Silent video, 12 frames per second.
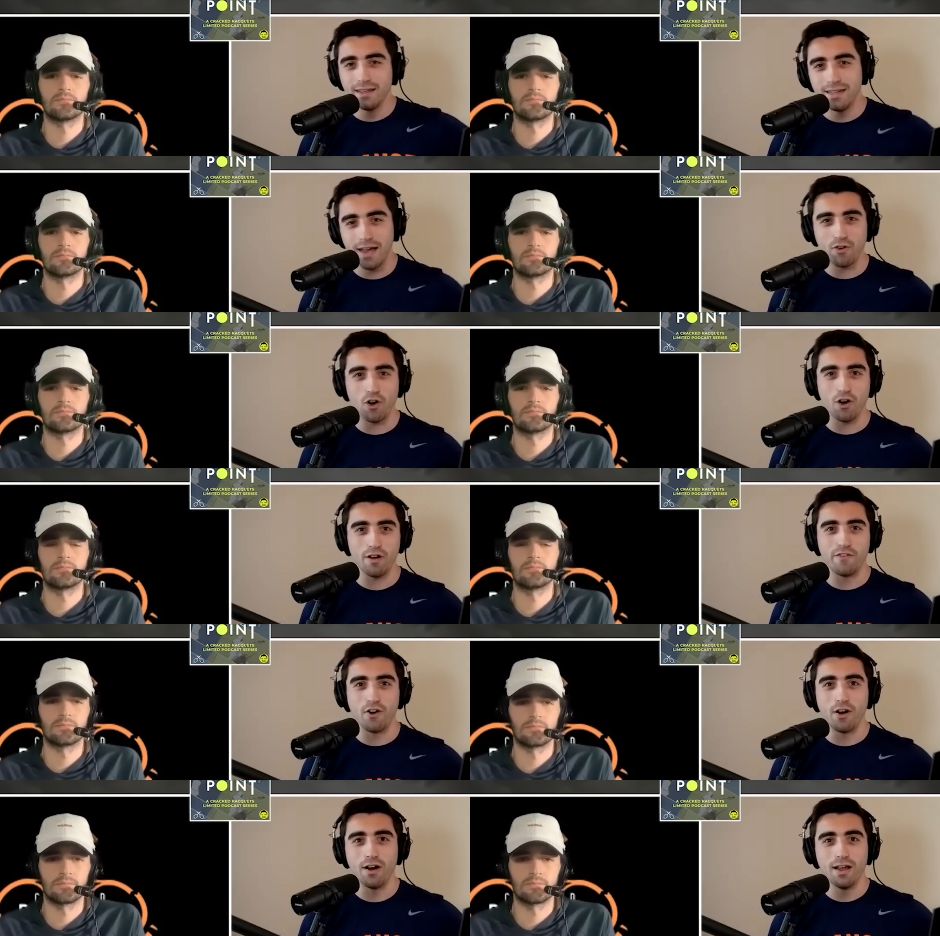Speaker 1: never heard of
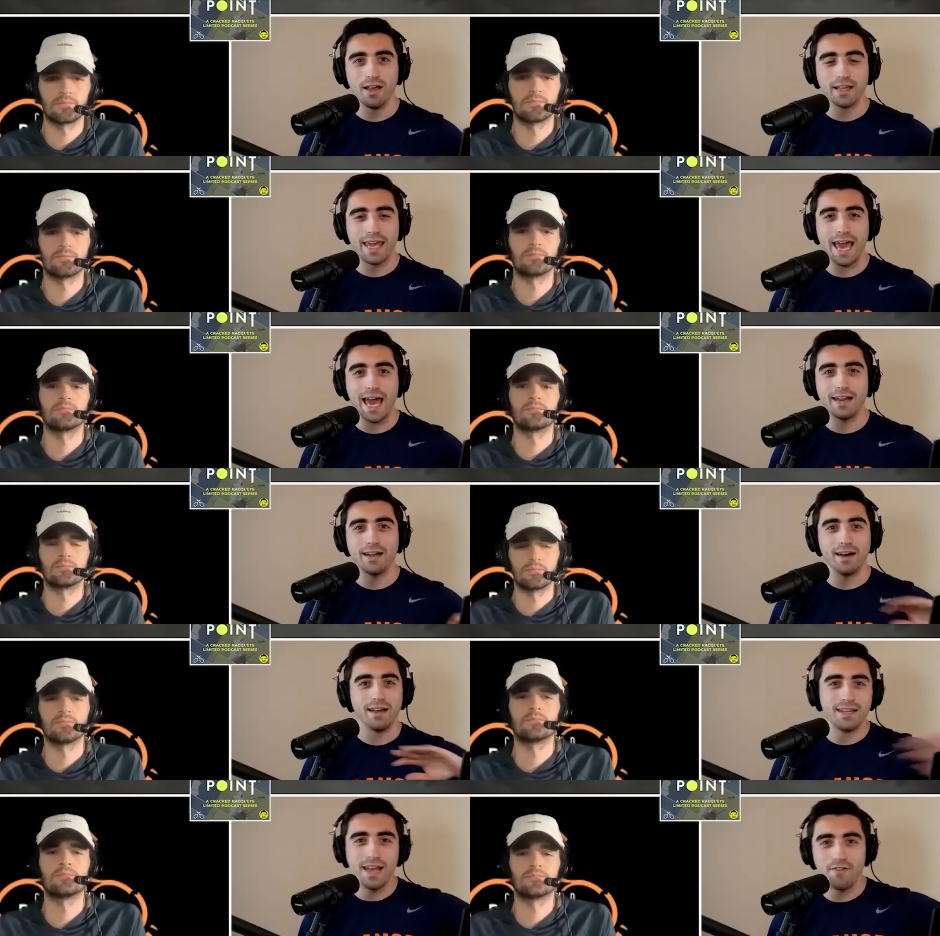her.
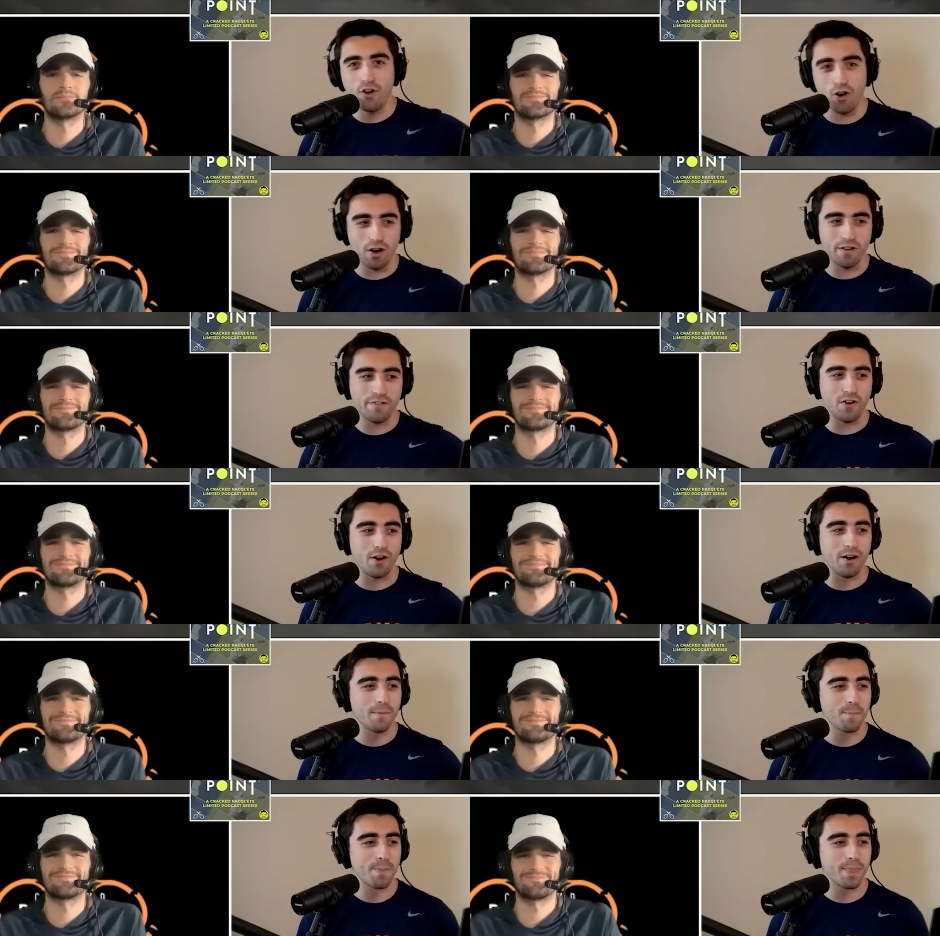Canada, never heard of her.
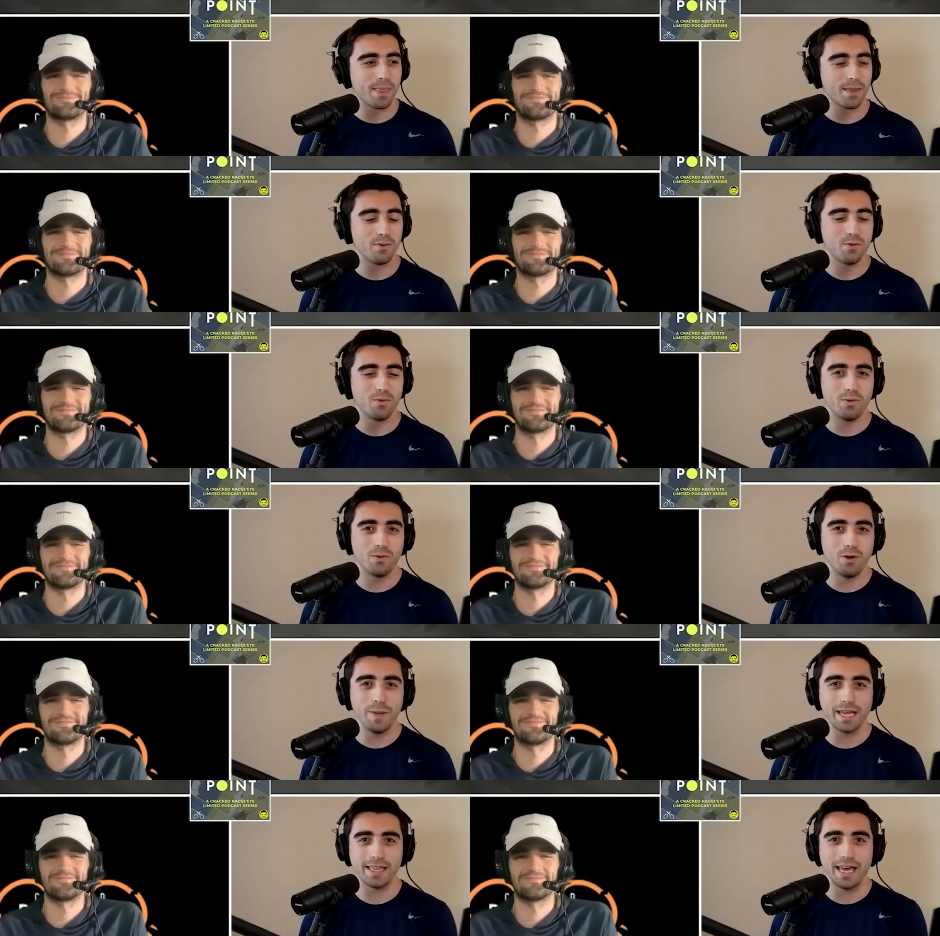What
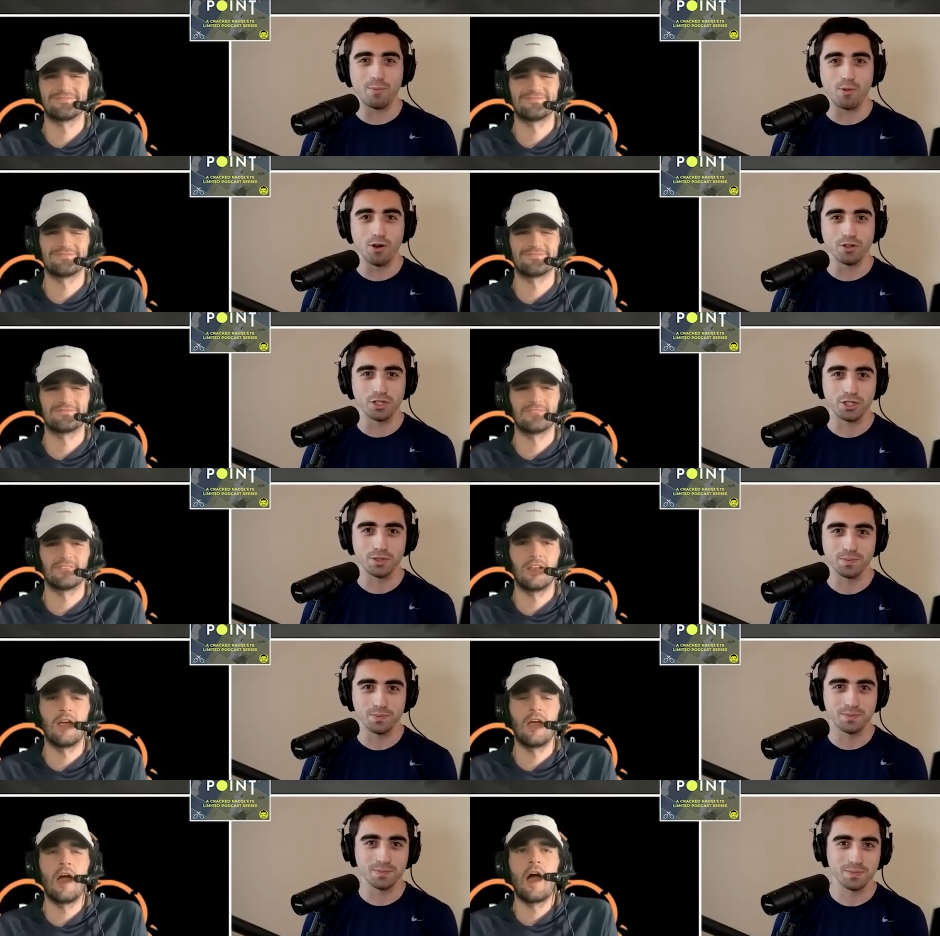do you make of that approach?
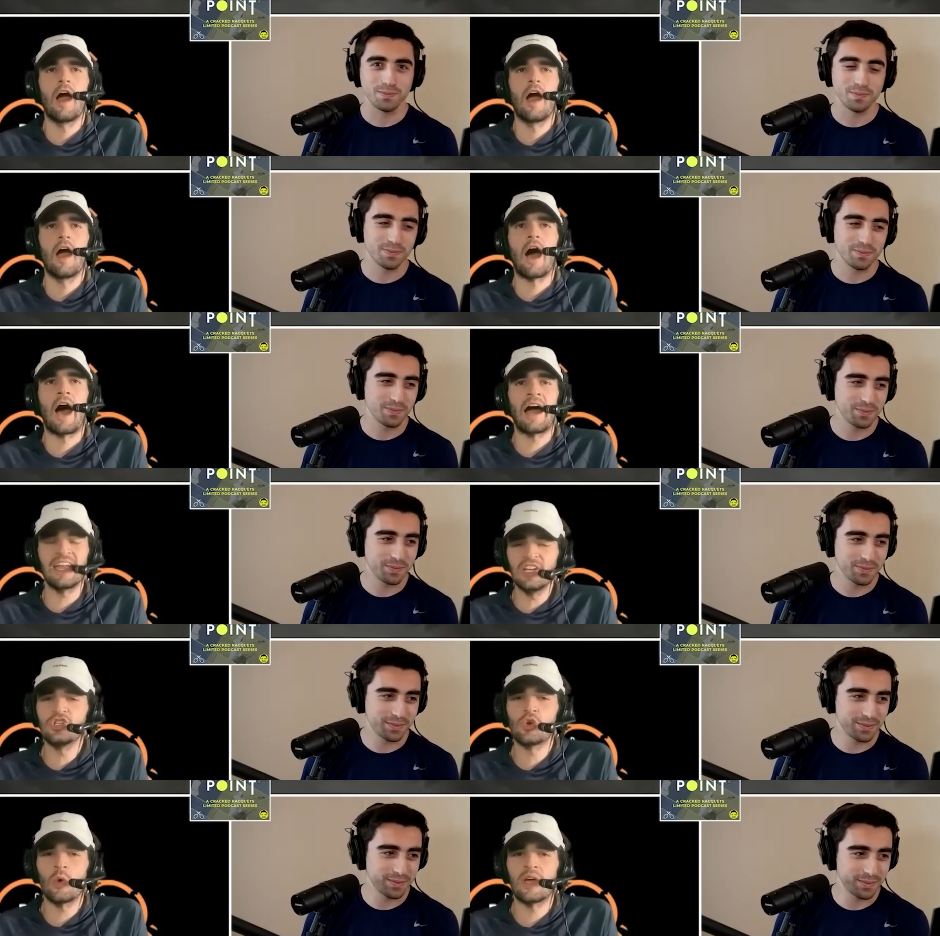
Speaker 2: I
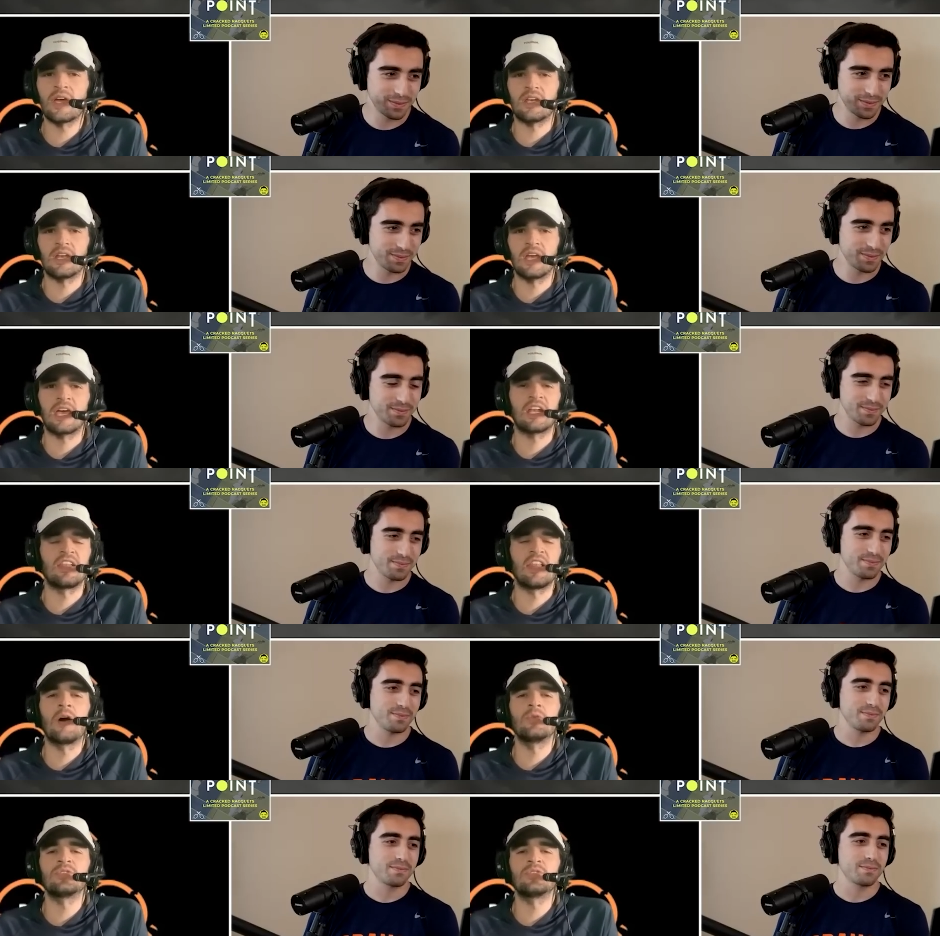enjoy it. It
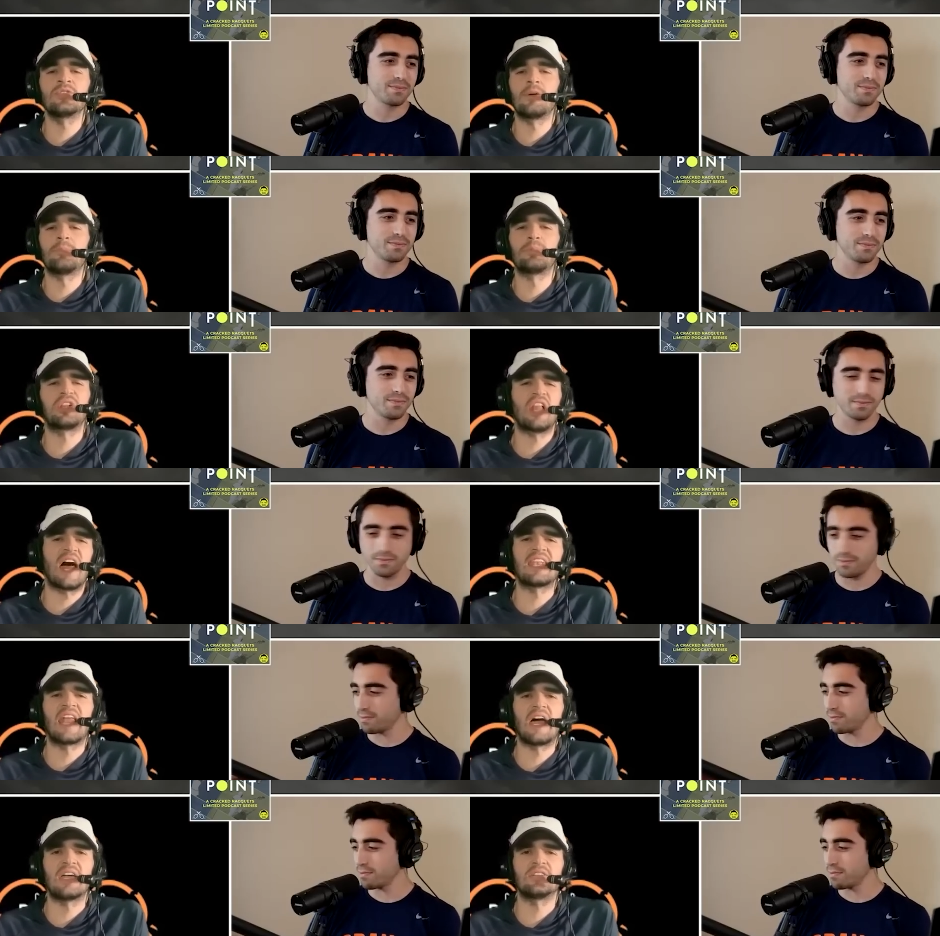allows the plot
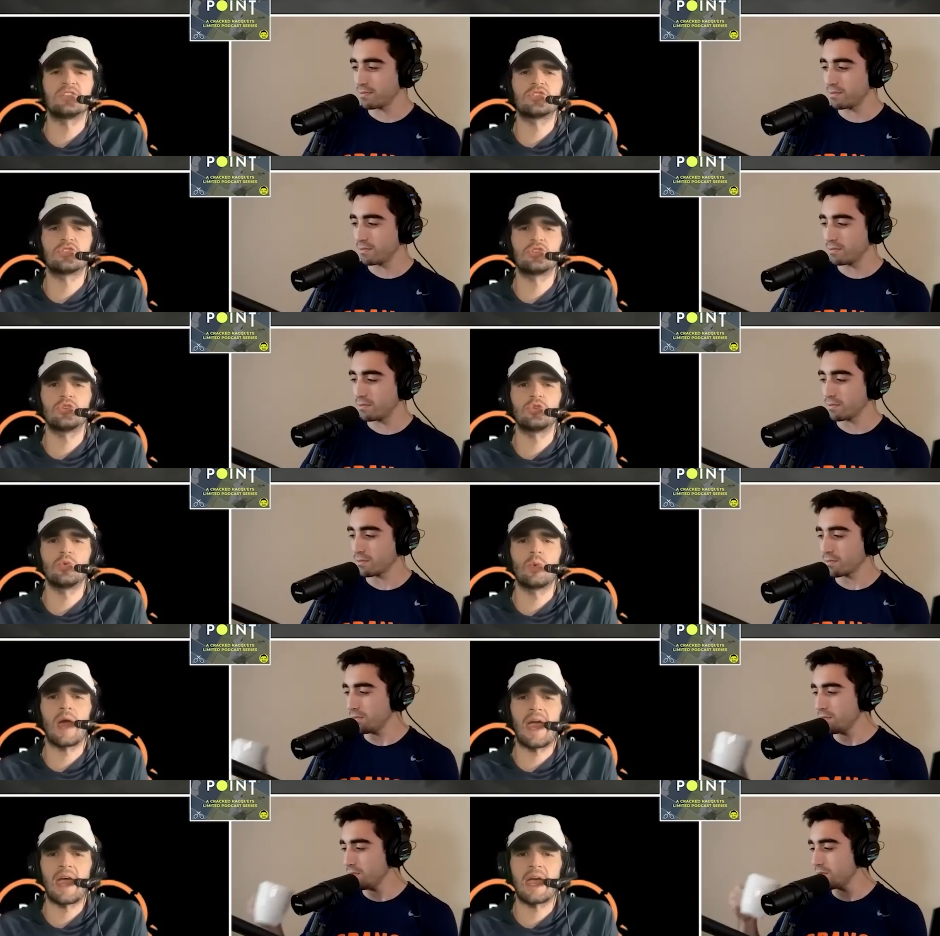lines to
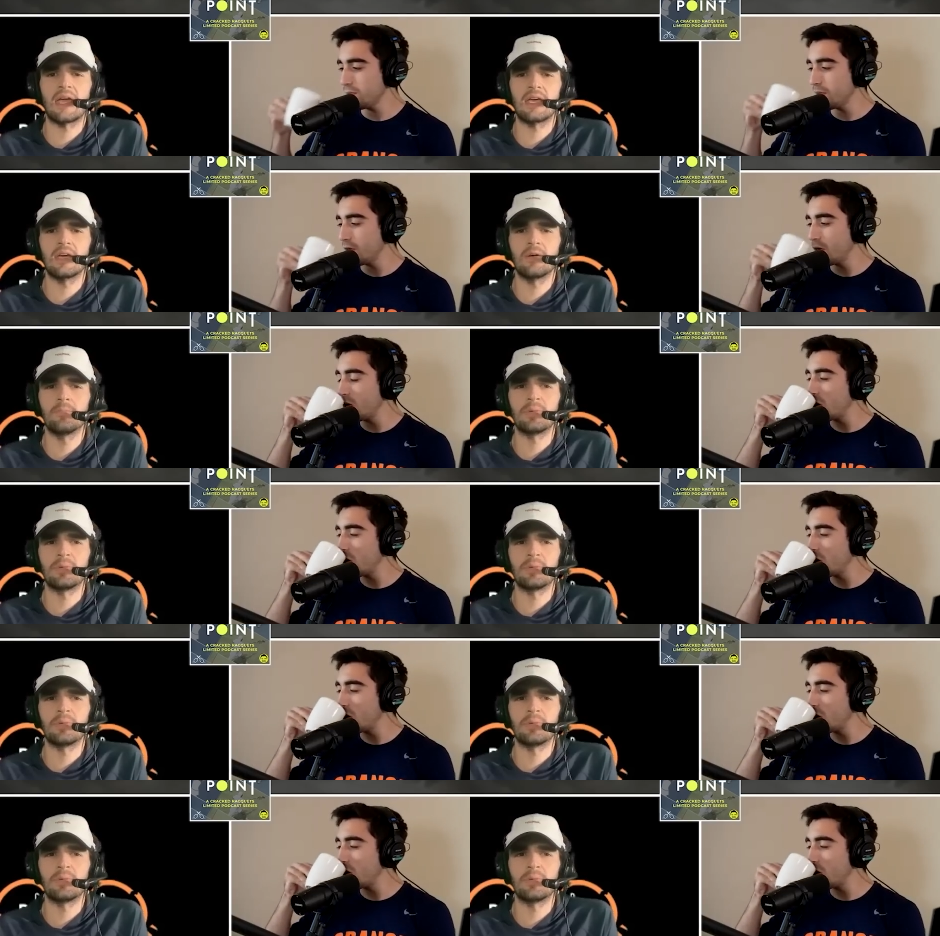A, be